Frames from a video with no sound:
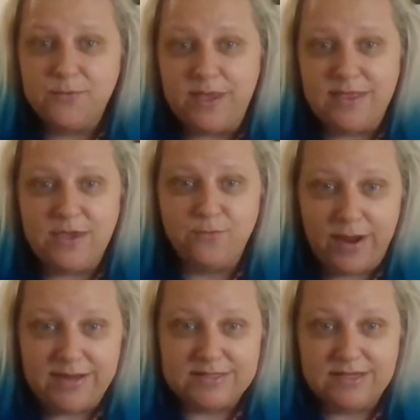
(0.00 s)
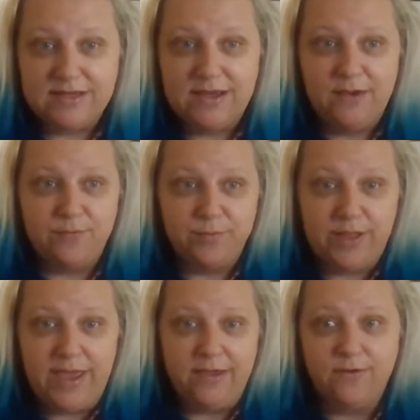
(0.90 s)
that you write a
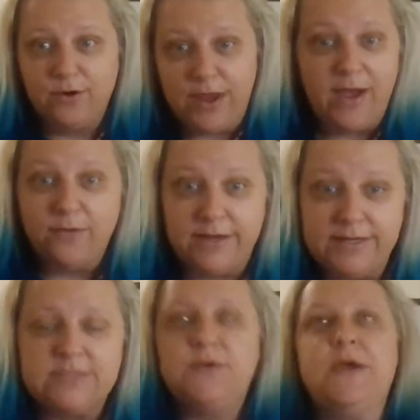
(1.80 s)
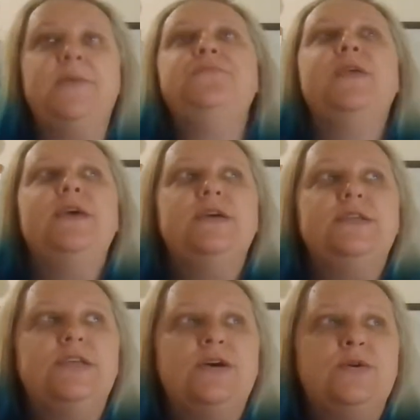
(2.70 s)
reply or outline it. Okay,
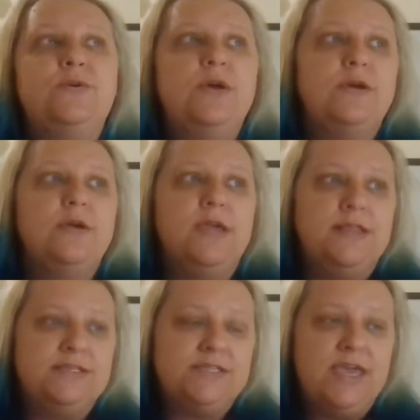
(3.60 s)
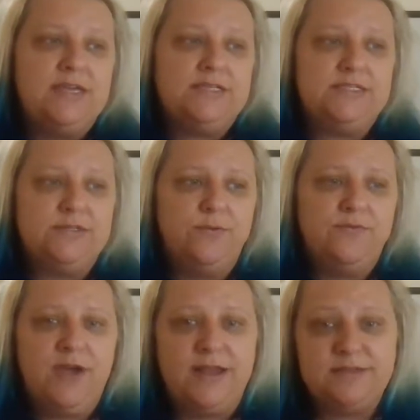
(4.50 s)
so in this case,
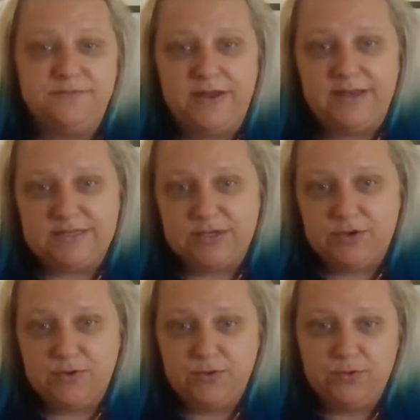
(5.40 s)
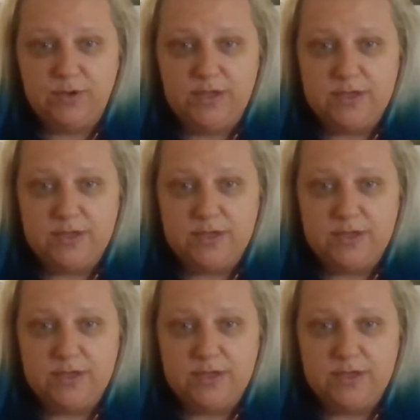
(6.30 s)
we've got a defendant who